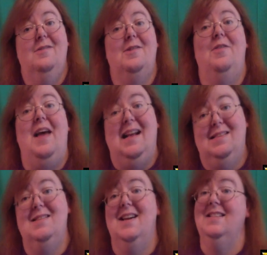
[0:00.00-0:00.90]
So
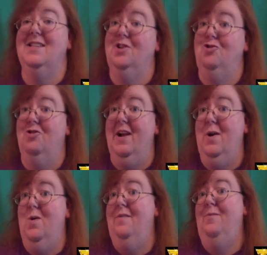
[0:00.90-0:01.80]
that's a nice little
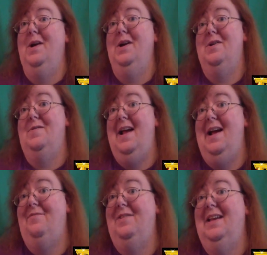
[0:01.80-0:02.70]
trade-off where you don't
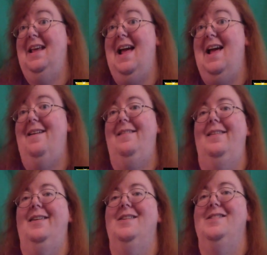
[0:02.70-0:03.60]
have to get
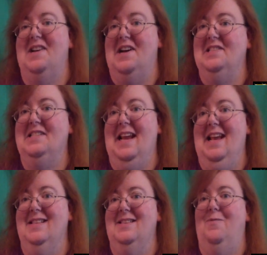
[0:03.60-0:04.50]
doll
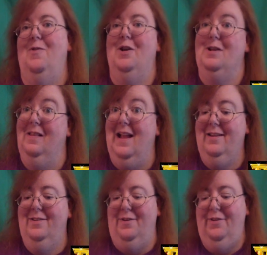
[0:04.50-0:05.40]
stands for the
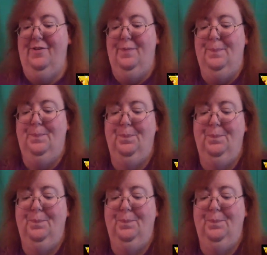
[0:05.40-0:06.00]
collectors.